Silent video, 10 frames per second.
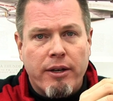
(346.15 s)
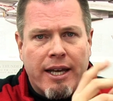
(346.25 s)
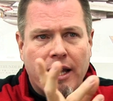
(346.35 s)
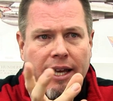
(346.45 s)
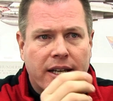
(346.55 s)
You
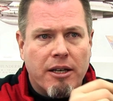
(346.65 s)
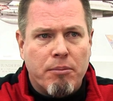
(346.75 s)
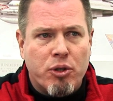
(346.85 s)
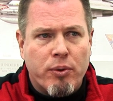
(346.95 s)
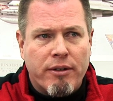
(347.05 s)
add like
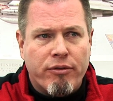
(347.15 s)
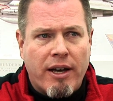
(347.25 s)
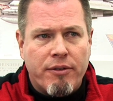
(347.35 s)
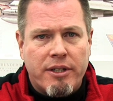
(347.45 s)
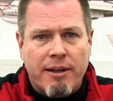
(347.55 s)
between
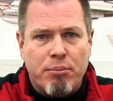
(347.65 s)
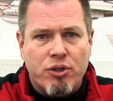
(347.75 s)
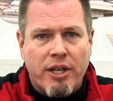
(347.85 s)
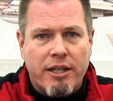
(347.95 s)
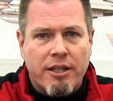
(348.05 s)
5 and
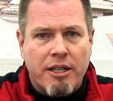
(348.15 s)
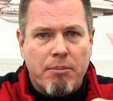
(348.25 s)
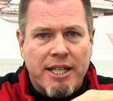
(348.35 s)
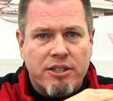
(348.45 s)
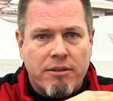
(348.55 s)
10% and it
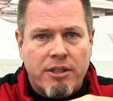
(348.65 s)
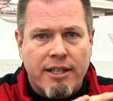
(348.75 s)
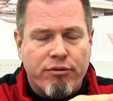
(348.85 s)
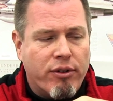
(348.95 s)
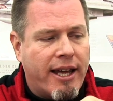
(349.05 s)
makes it
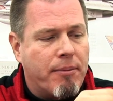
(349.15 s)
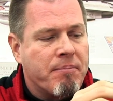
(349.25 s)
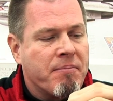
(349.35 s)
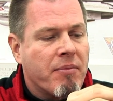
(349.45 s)
dead flat.